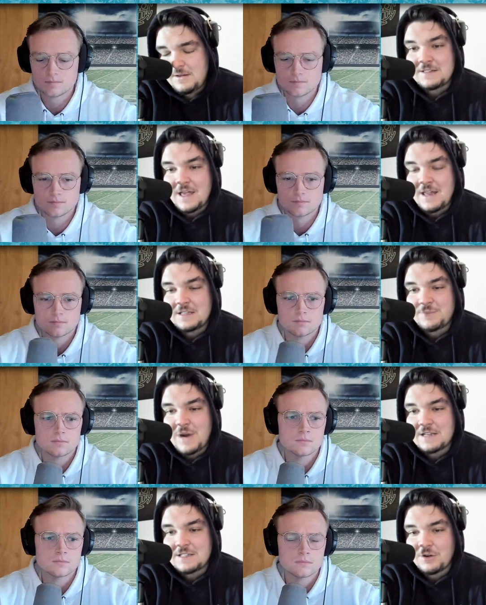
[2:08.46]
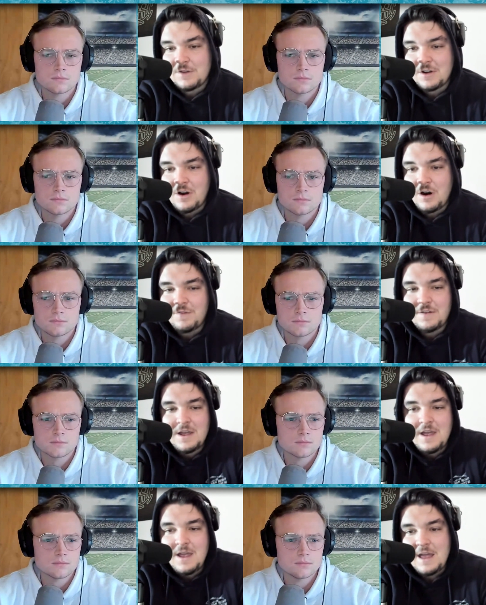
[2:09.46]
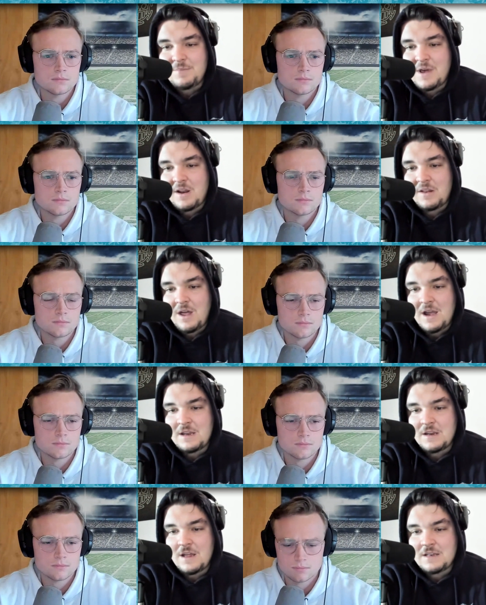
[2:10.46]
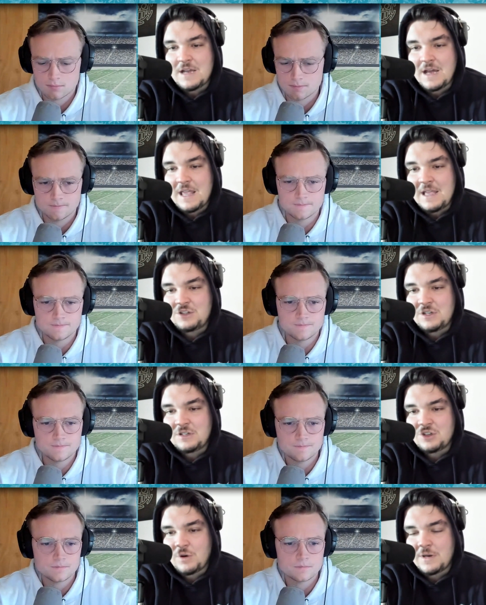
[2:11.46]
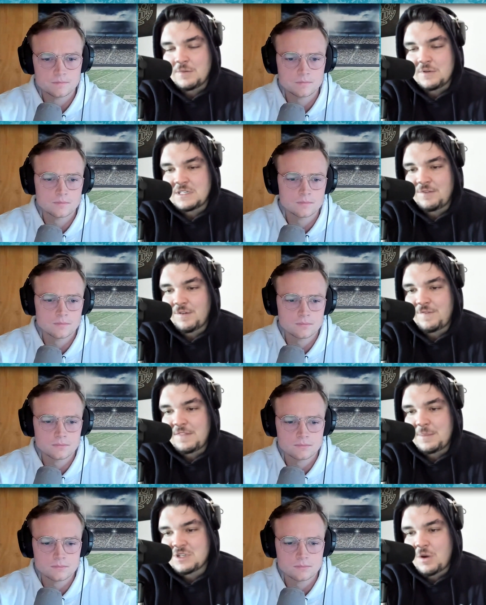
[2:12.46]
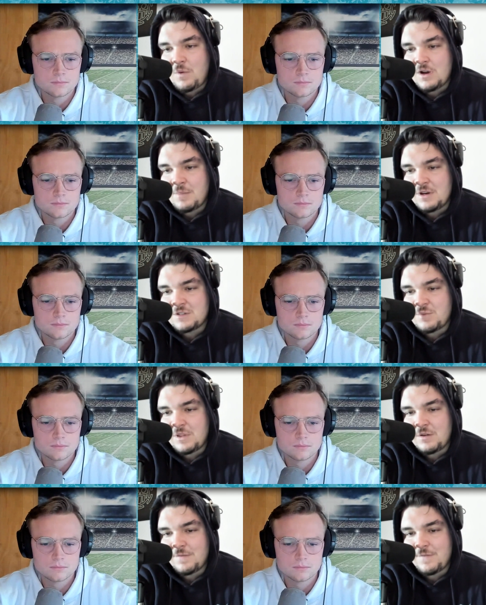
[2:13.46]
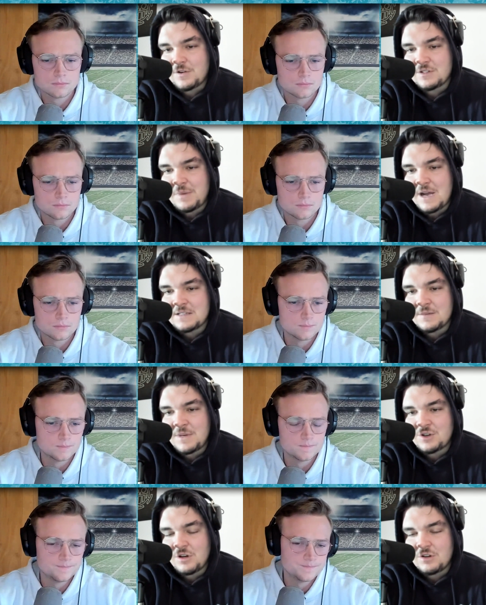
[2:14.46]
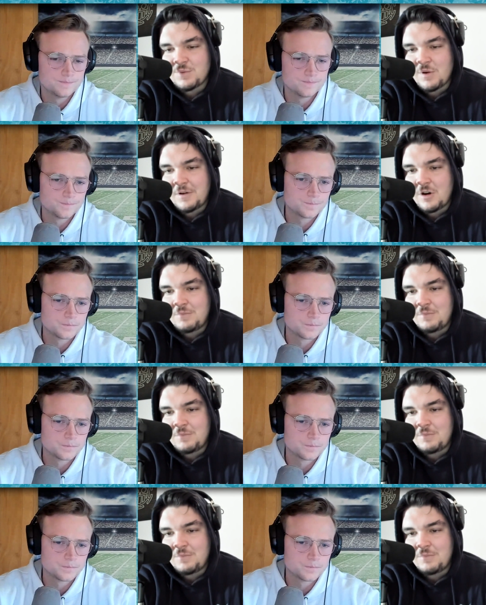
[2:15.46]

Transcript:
Speaker 1: tennis, boxing, or even golf. Head to BetOnline betonline.ag to join and receive your 50% welcome bonus with your first deposit. Make sure to use promo code